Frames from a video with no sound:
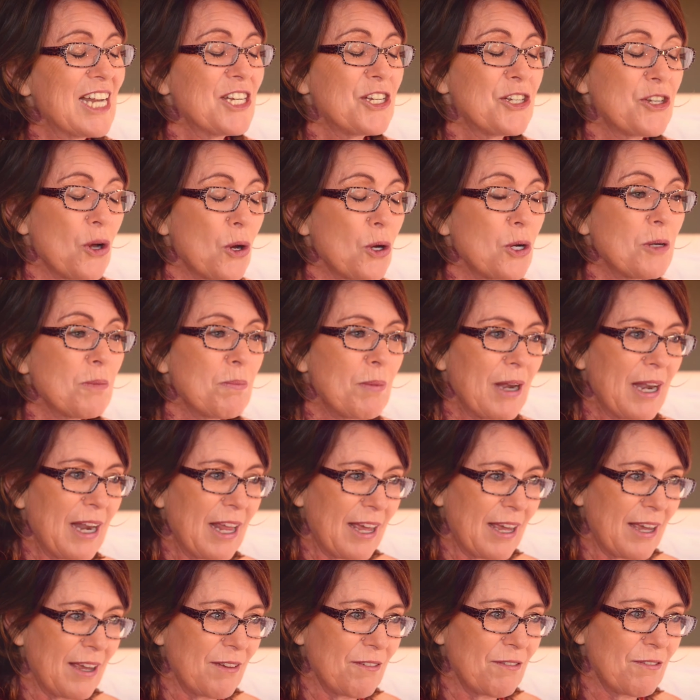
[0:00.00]
don't
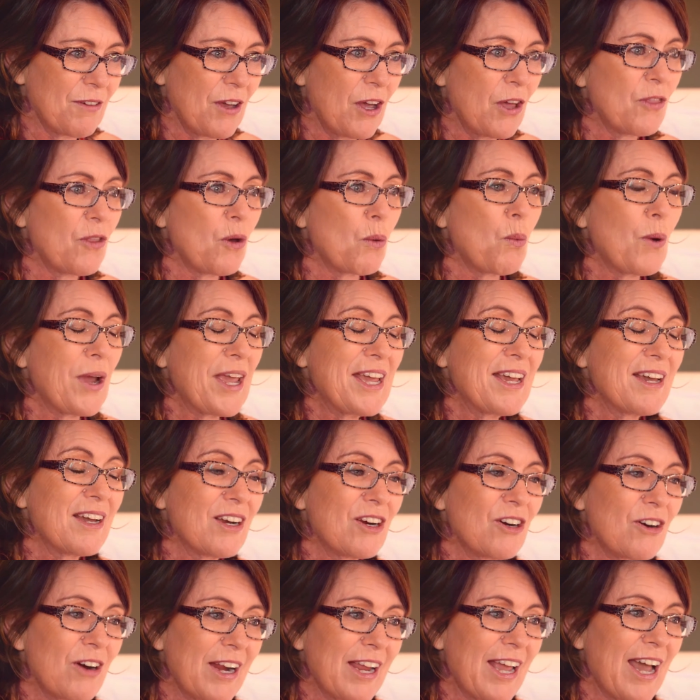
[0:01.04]
believe that we can
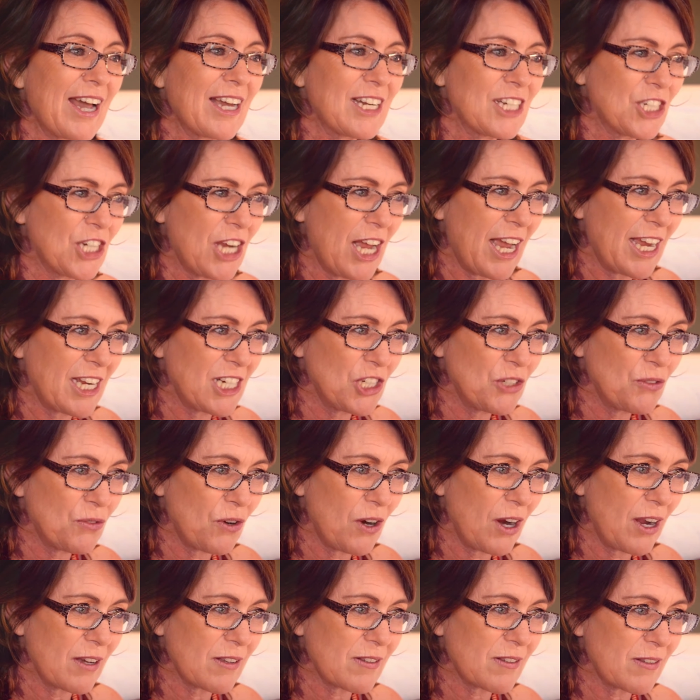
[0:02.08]
create change for
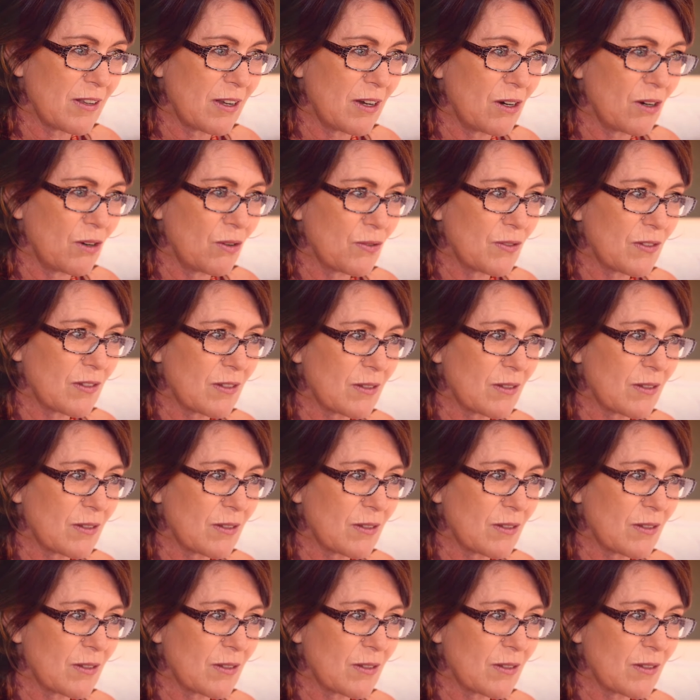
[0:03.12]
ourselves.